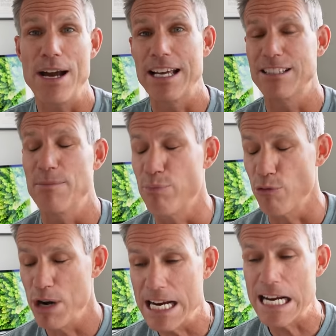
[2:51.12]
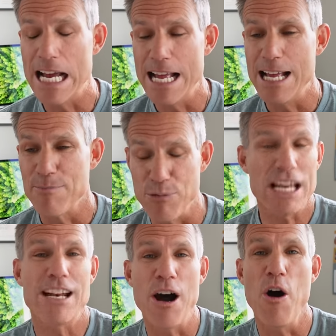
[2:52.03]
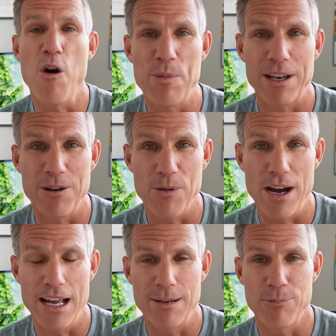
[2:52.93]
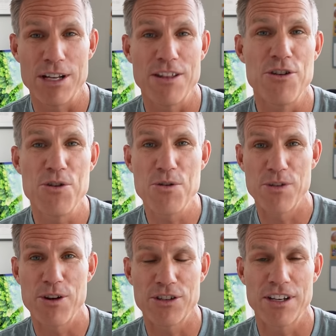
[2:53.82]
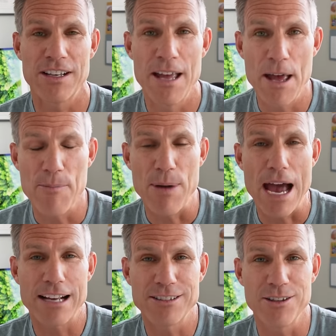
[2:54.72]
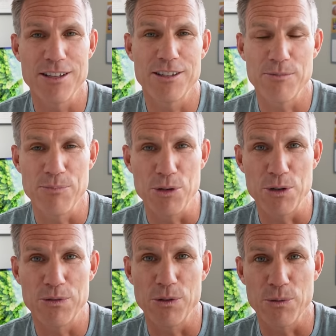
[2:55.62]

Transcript: I get to bring it home in a way, bring the new version back to this beautiful